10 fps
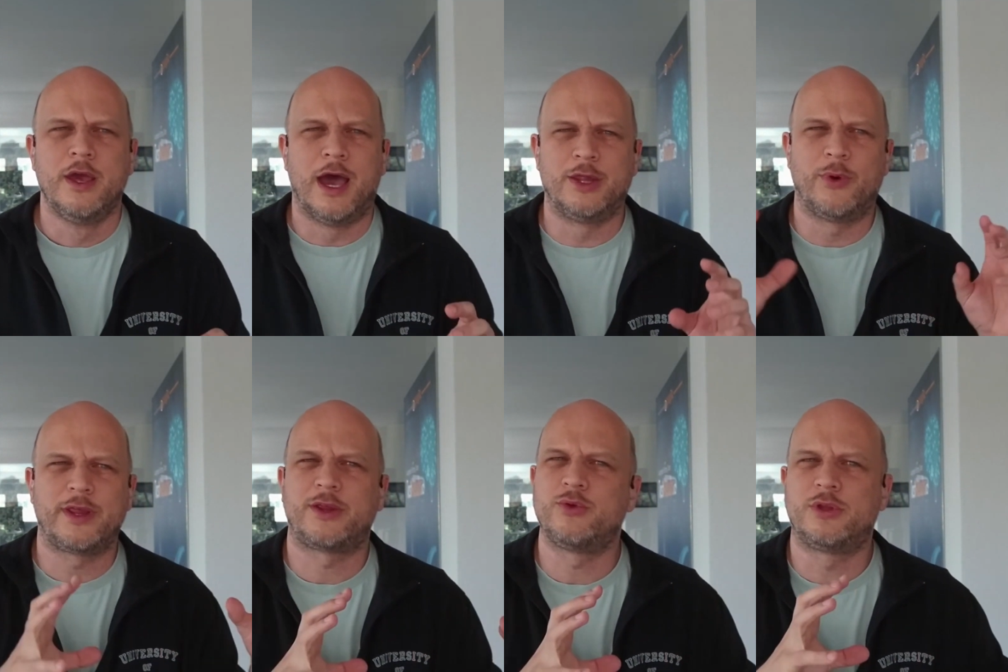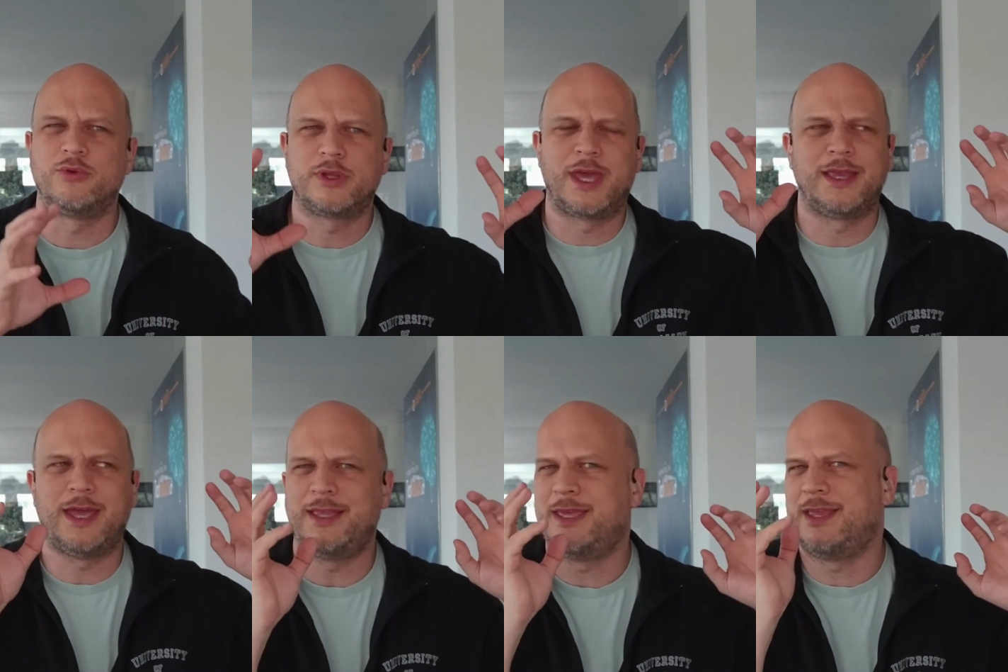Otherwise you don't get
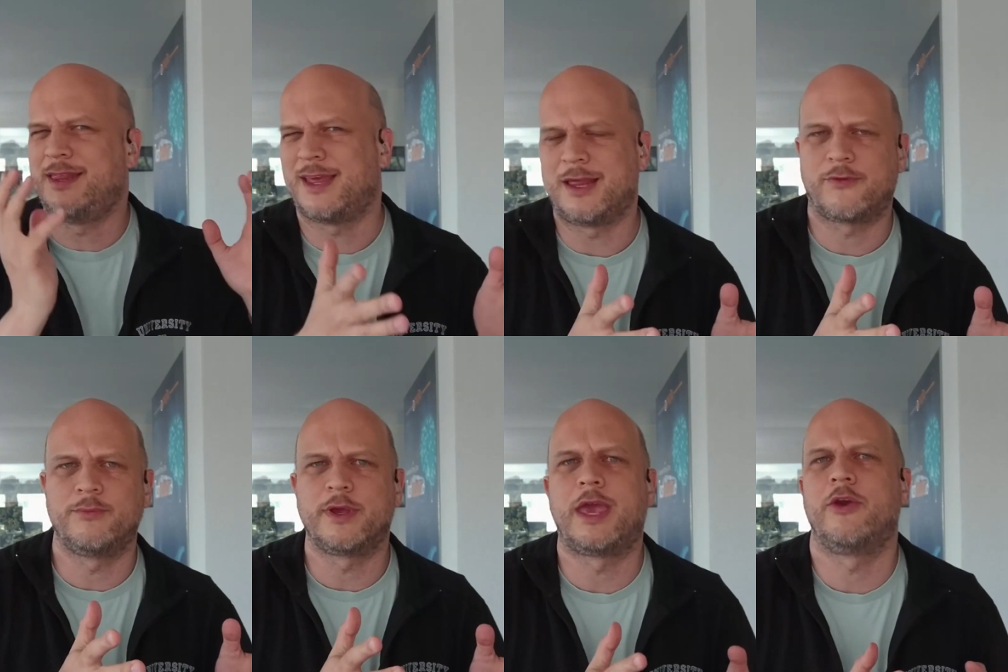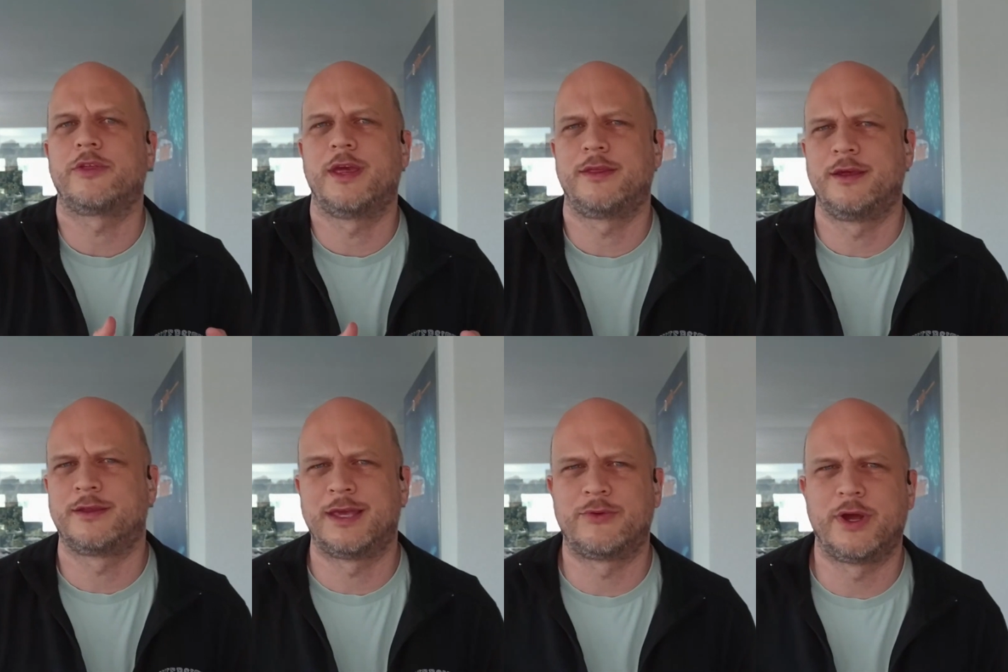any insights from the chaos testing.
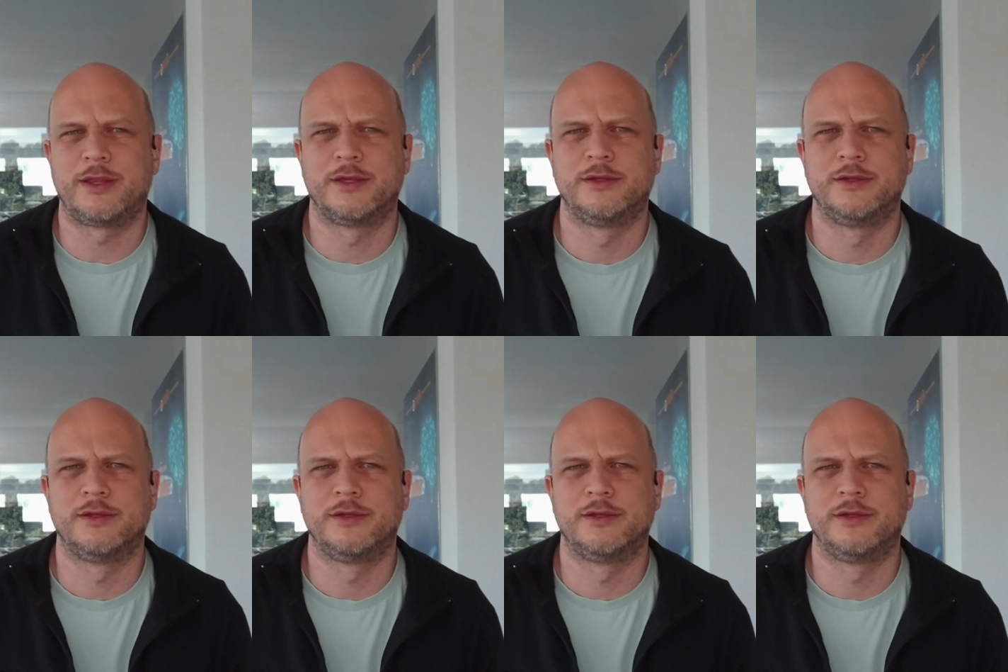Is that right?